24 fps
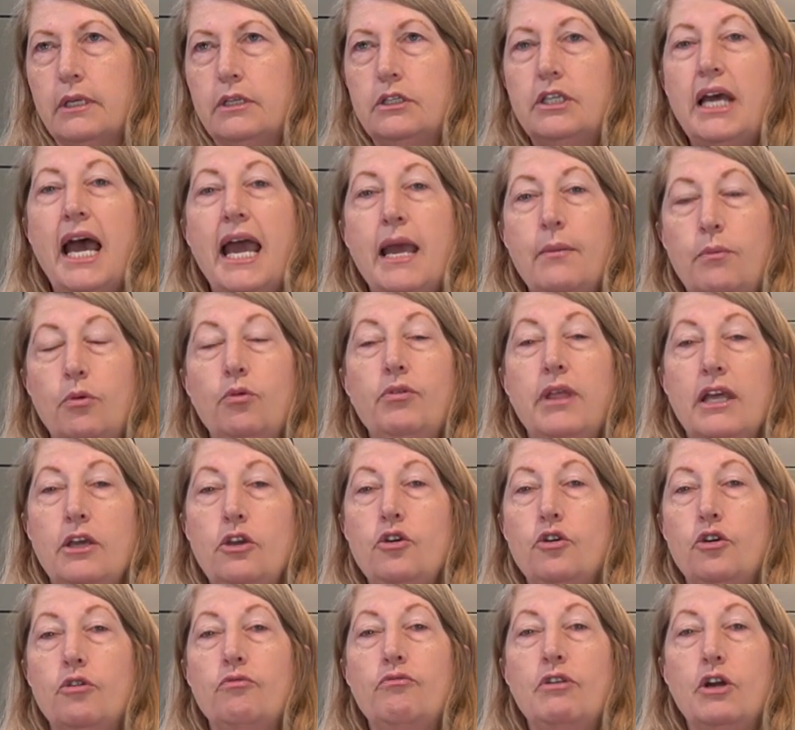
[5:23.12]
table that
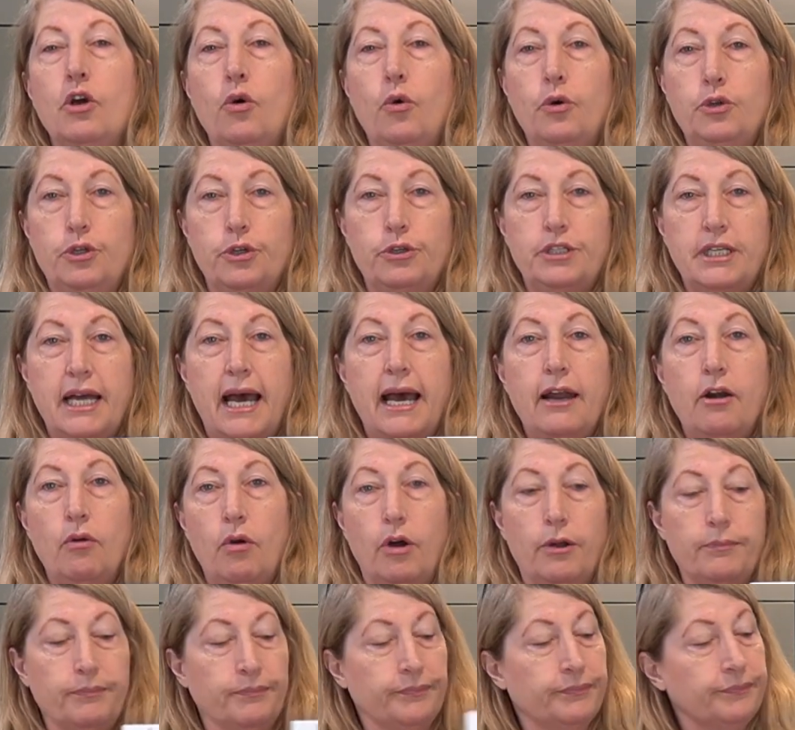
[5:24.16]
you can record your data
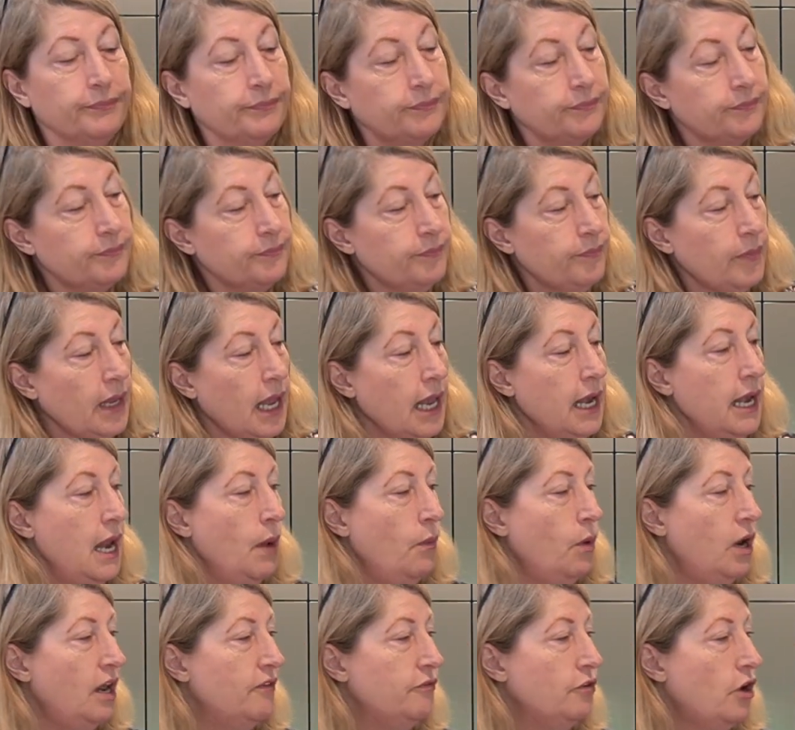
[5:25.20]
on.
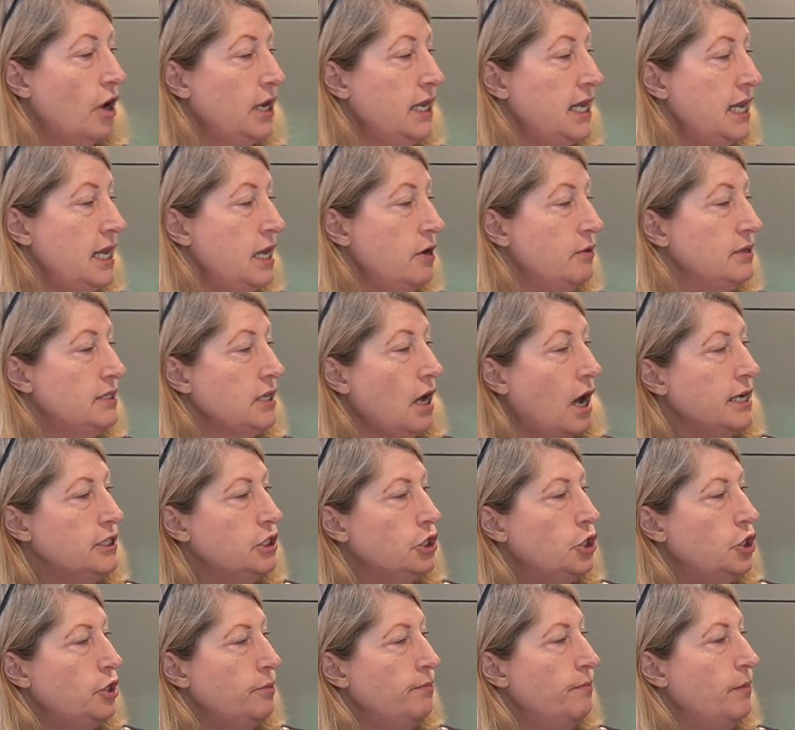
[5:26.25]
Now what I've got here is ice
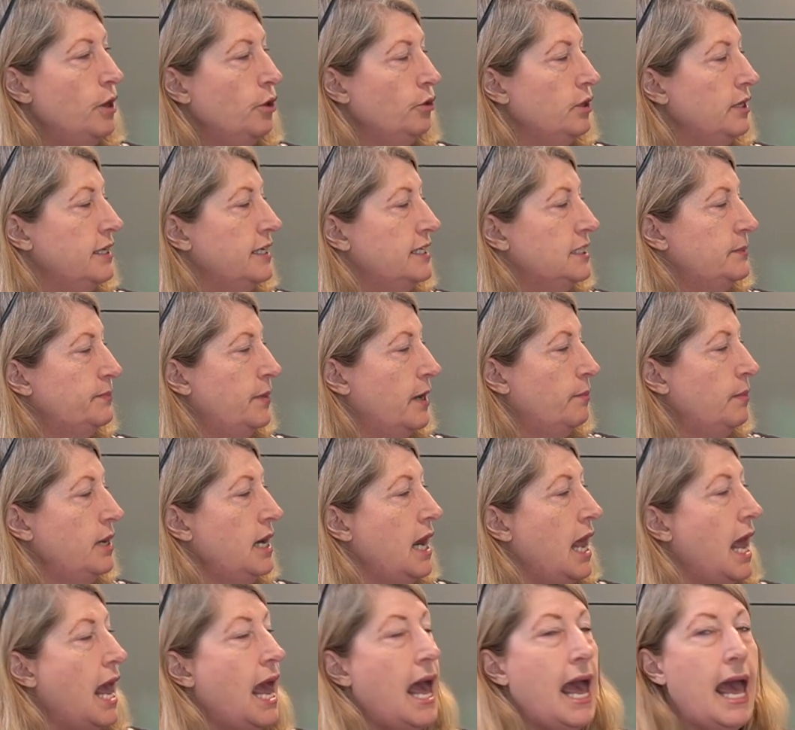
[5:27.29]
cube melting
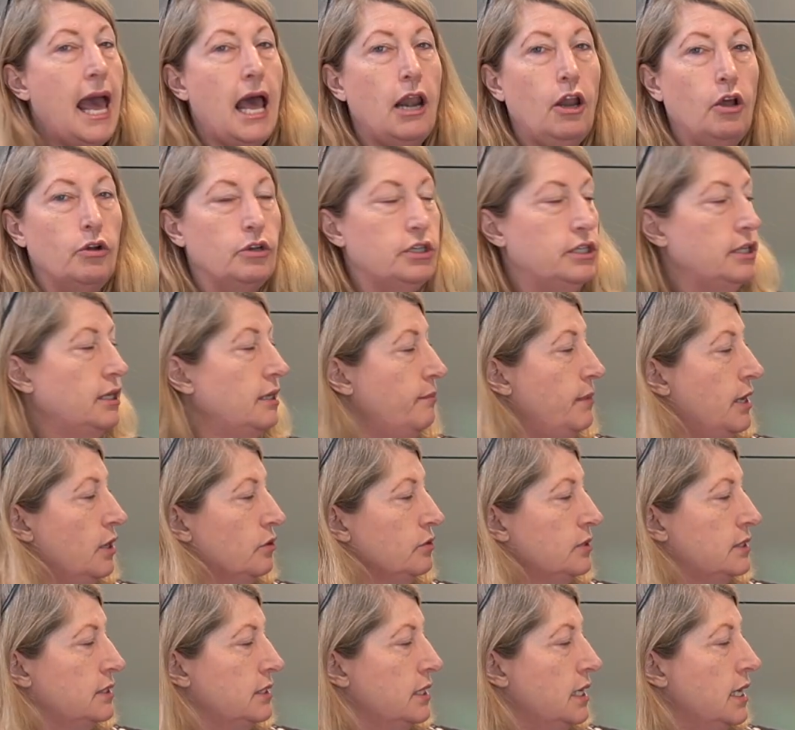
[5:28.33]
experiment, how long till it
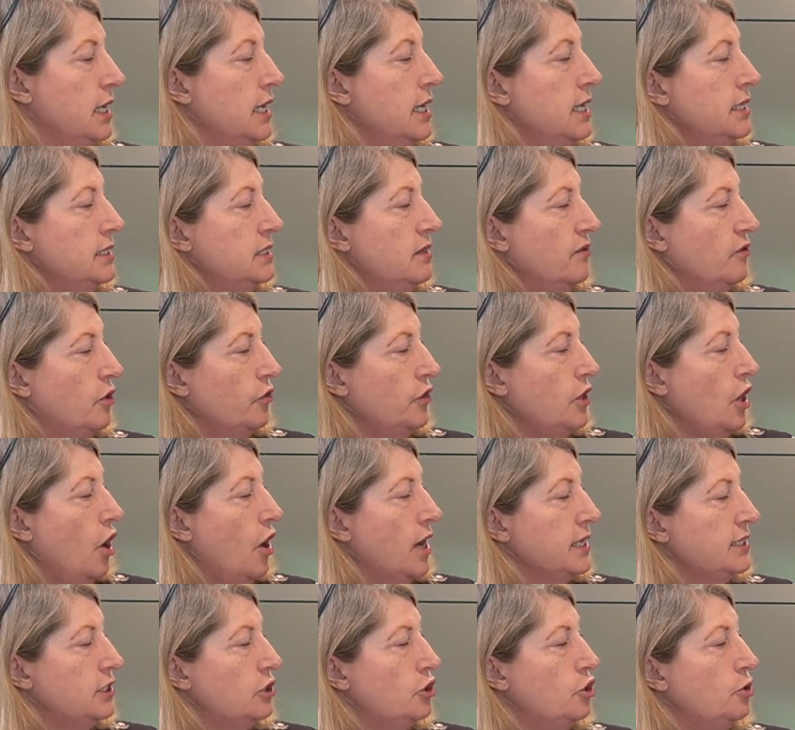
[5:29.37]
melts. So I've got the
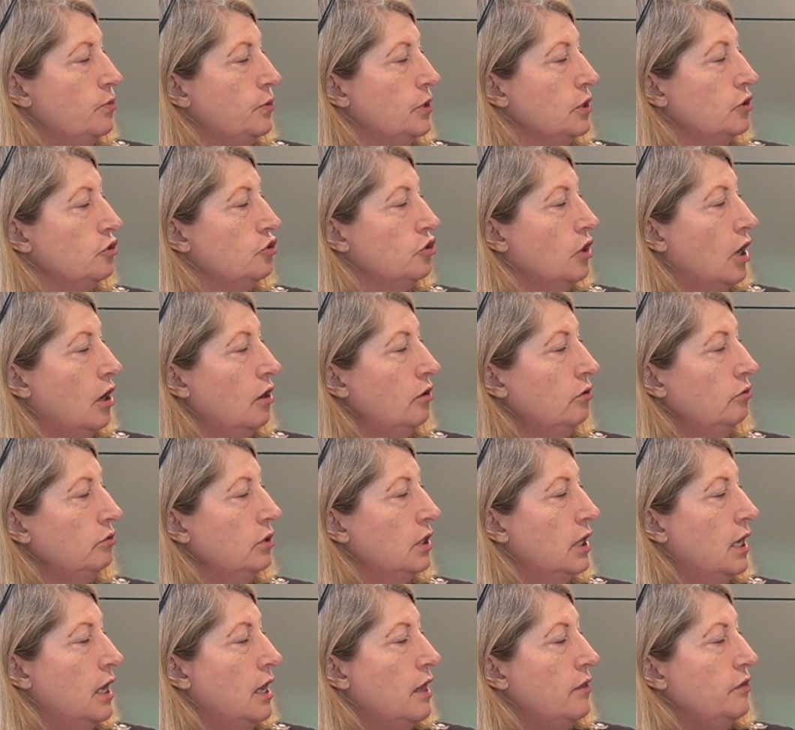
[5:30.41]
ice cube
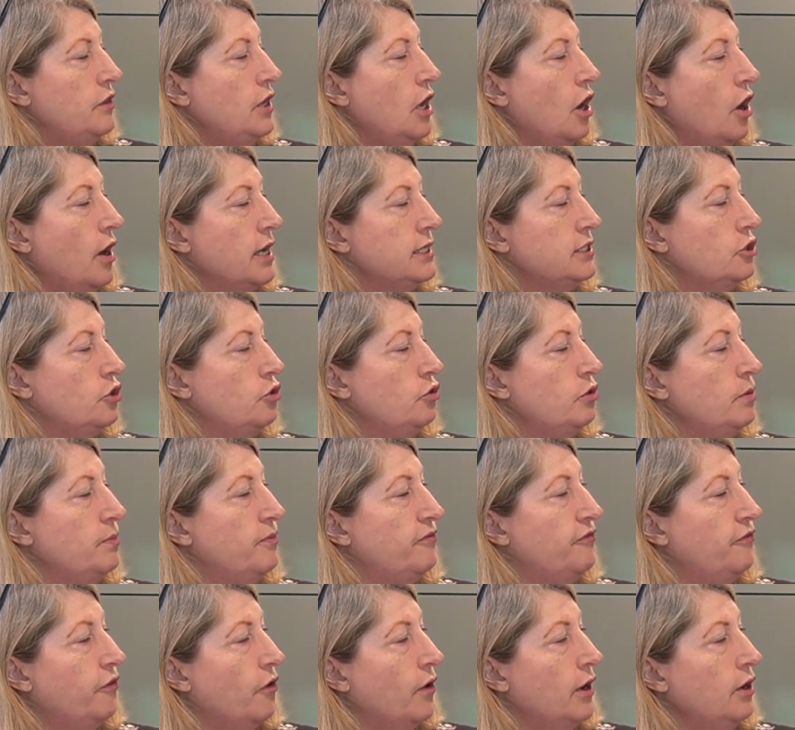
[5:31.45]
control, the ice cube
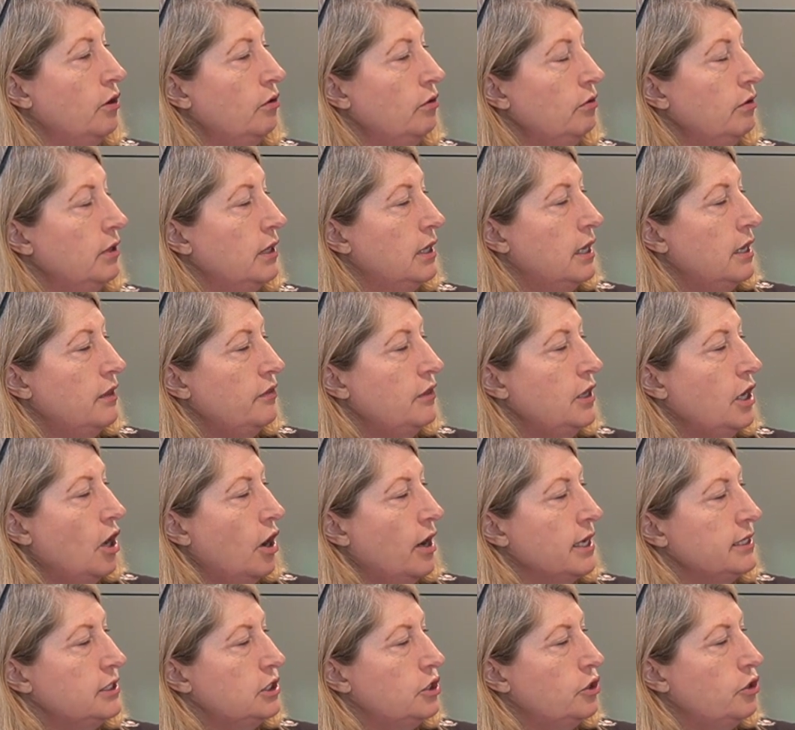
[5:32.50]
foil, the
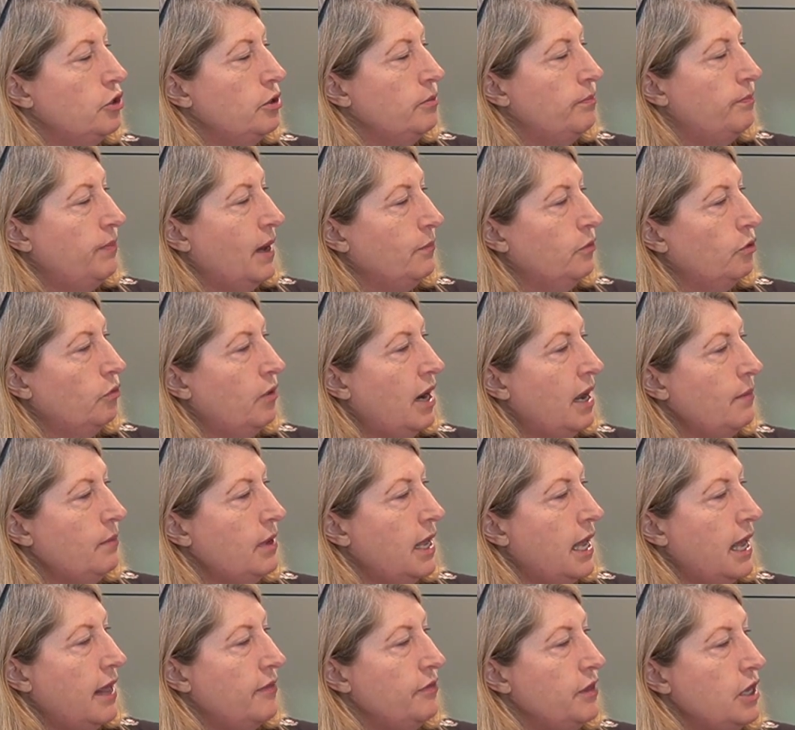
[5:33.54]
ice cube bubble
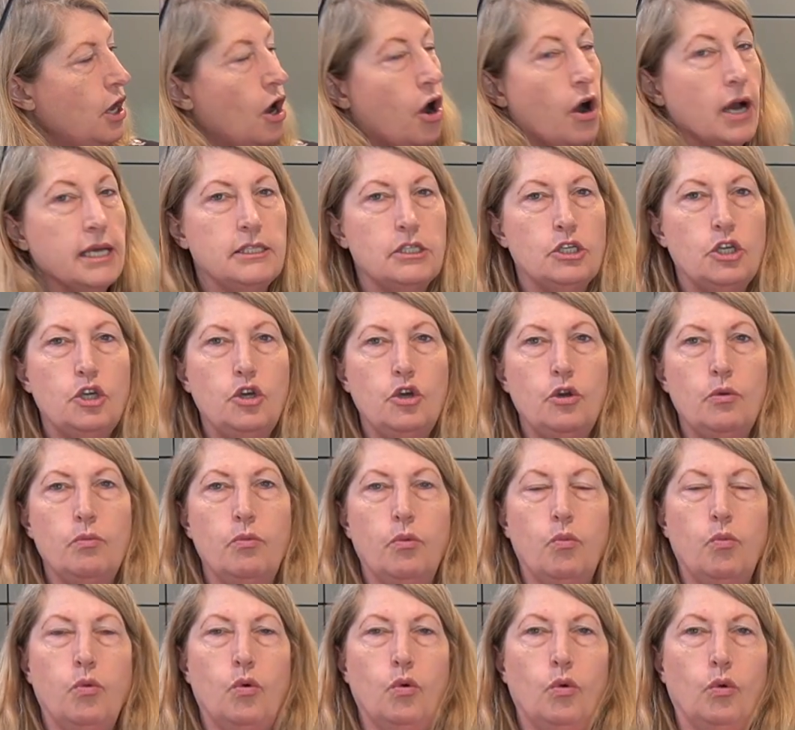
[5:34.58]
wrap, and the ice
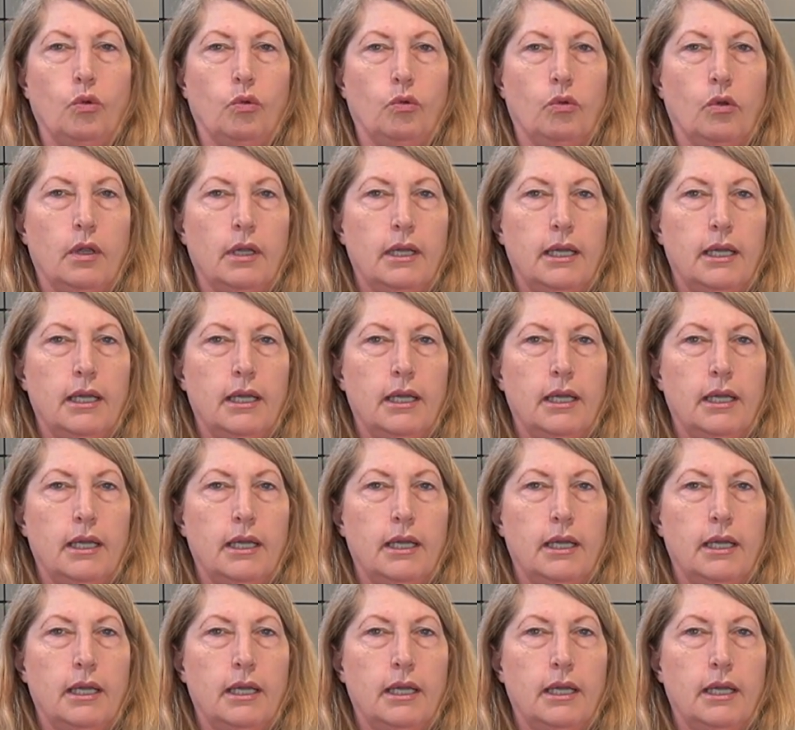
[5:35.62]
cube wool.